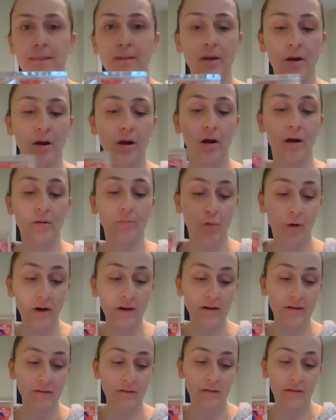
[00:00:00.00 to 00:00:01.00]

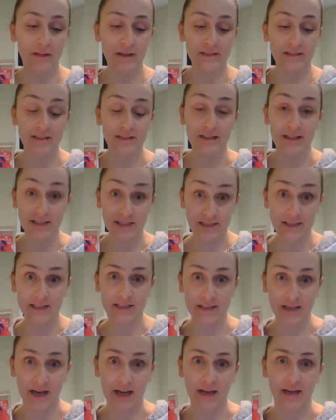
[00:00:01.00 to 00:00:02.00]
one that's this
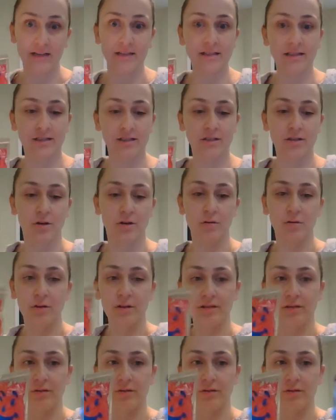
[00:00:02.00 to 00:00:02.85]
size, so it's